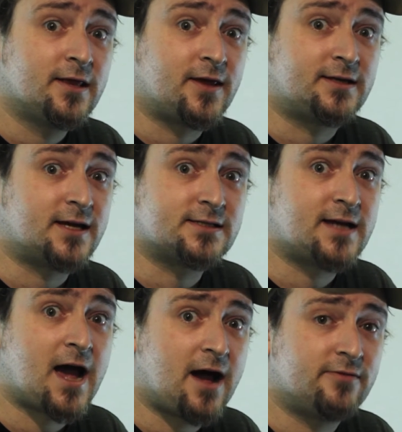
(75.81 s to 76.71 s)
that doesn't
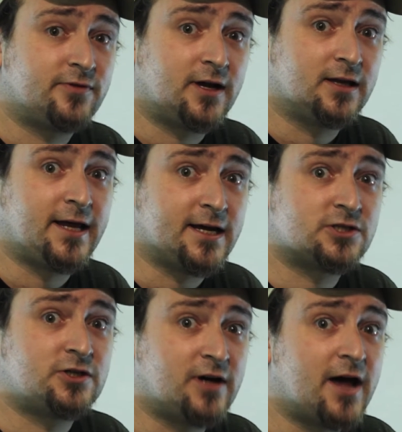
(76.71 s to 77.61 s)
have
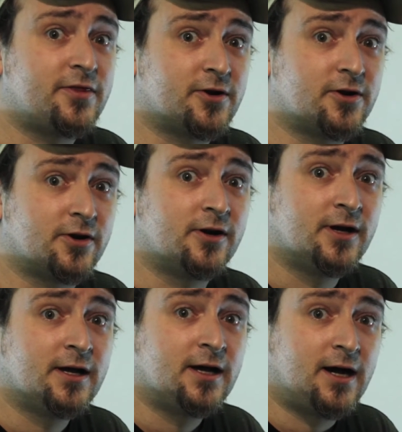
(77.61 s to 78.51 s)
links to
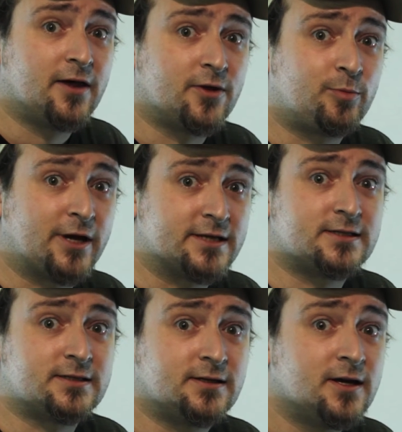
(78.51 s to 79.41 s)
other
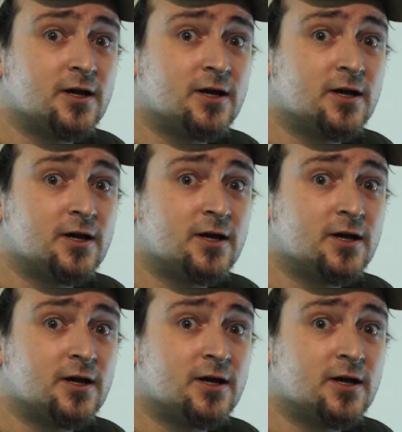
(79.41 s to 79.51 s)
places.